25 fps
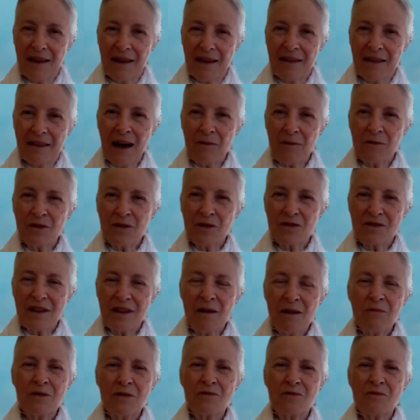that
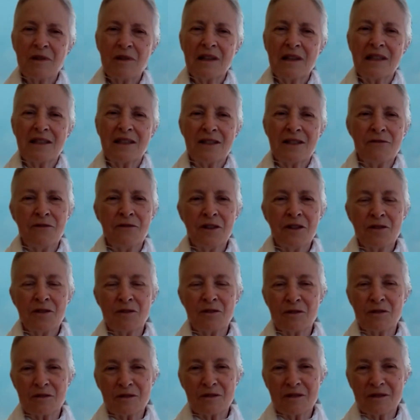was really
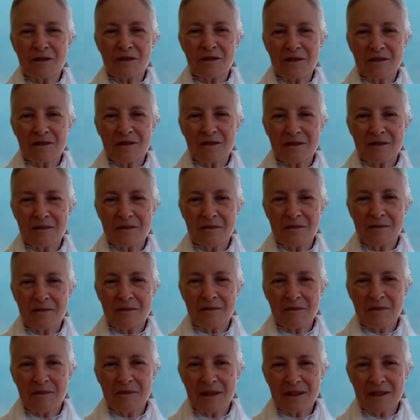difficult,
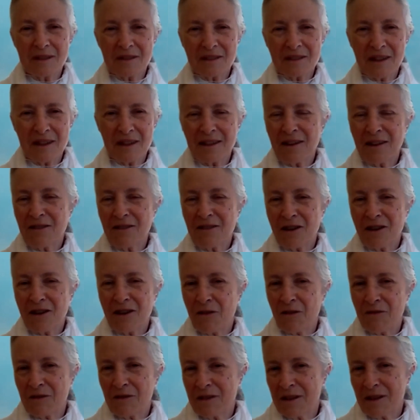because I don't
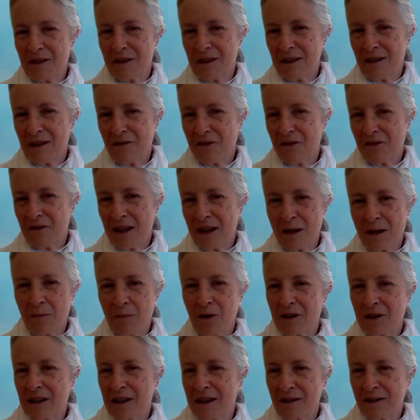know if
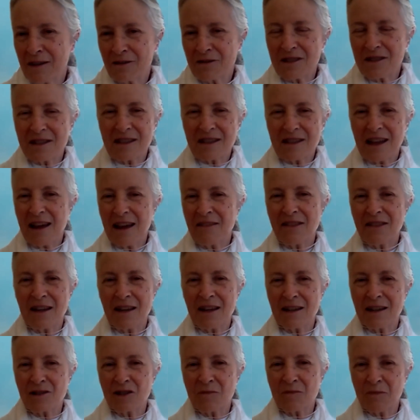anybody else has had that
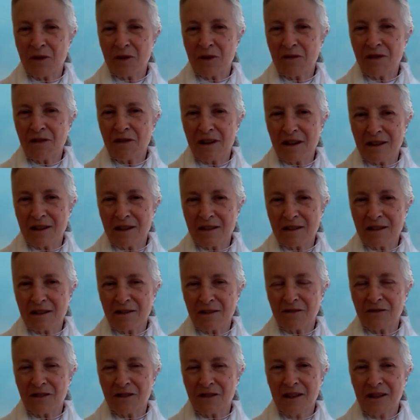experience
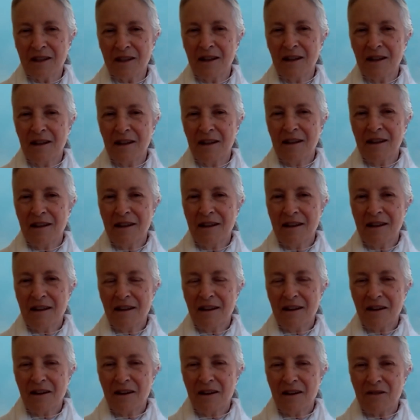
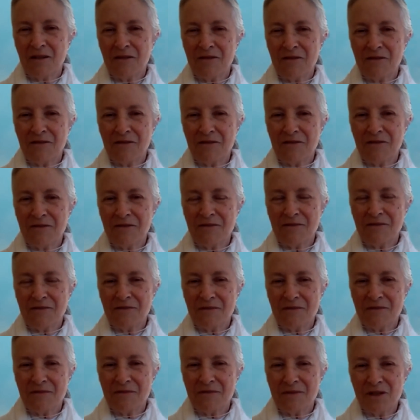of
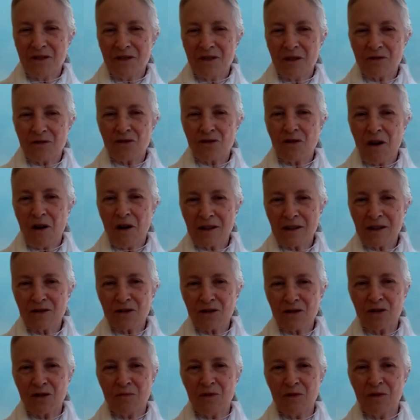you know, trying to
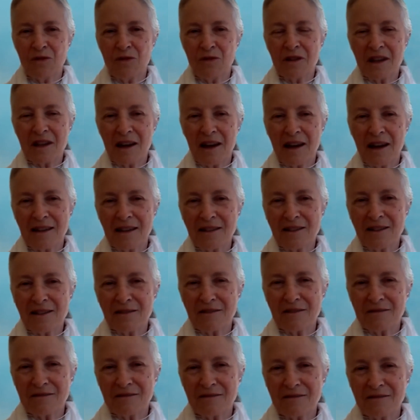communicate
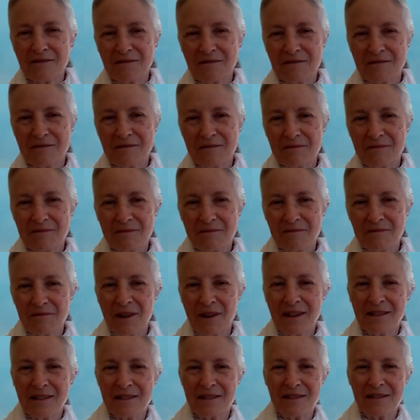
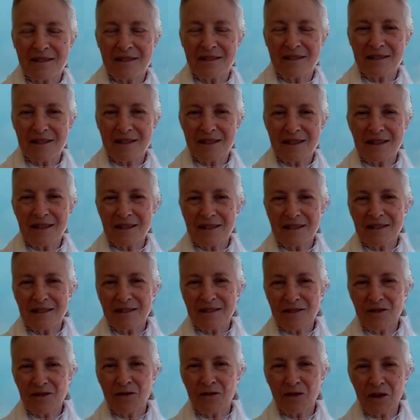when
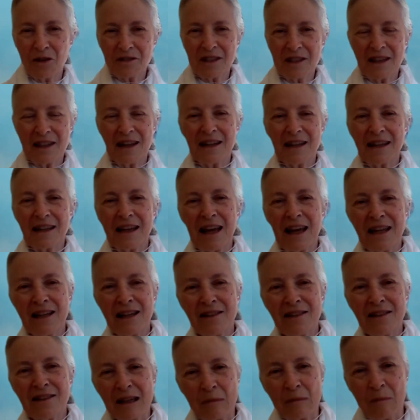you're not getting
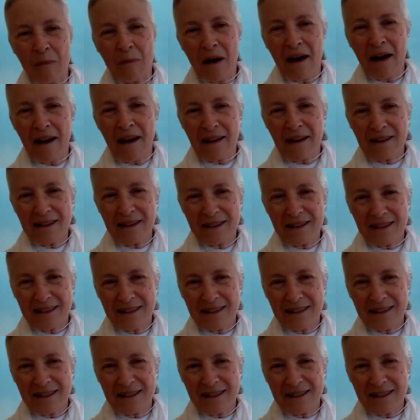anything back,